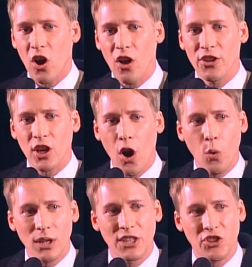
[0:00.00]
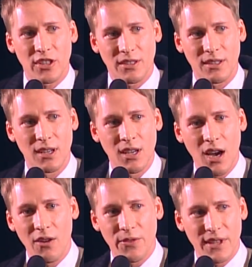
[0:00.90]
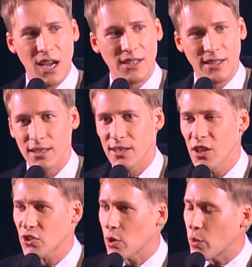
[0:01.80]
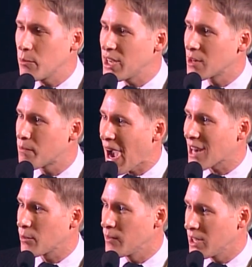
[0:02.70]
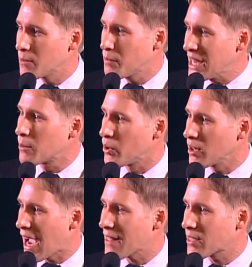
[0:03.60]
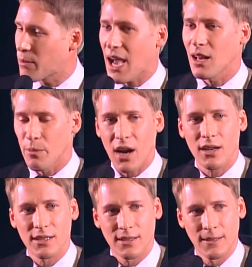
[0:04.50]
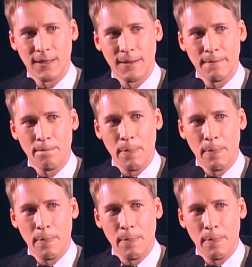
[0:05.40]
what he called the coalition of the us's, so that we'd be unbeatable at the ballot box.